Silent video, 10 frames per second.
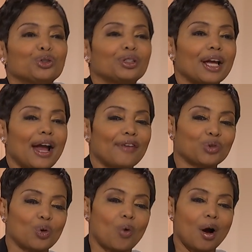you say
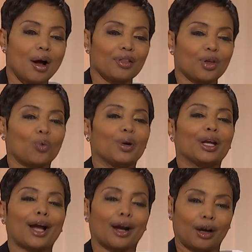after a while, though, when he
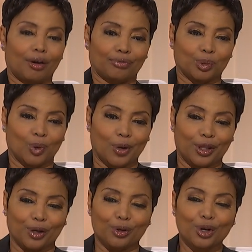got comfortable
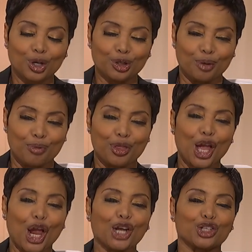with you, some
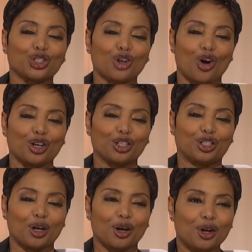things started
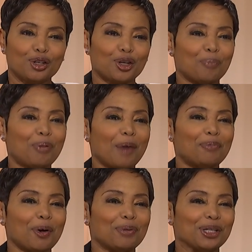to, to pop
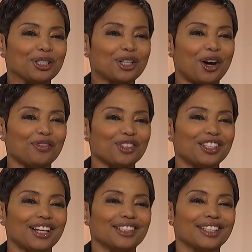up in his
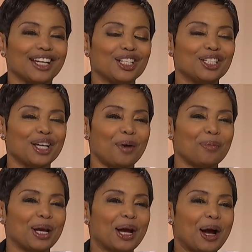conversation. Can you tell
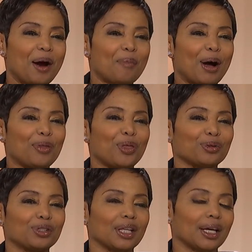me about
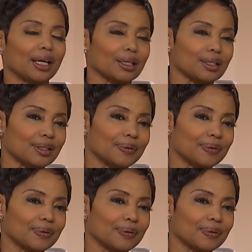those things?